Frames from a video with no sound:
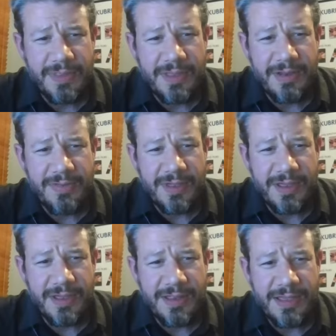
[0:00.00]
you know,
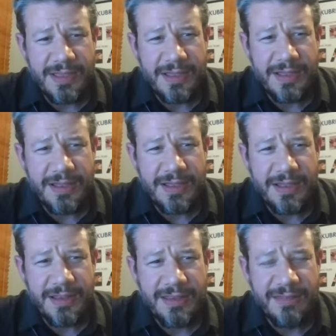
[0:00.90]
the the
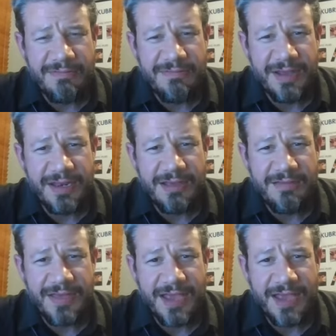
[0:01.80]
the fun of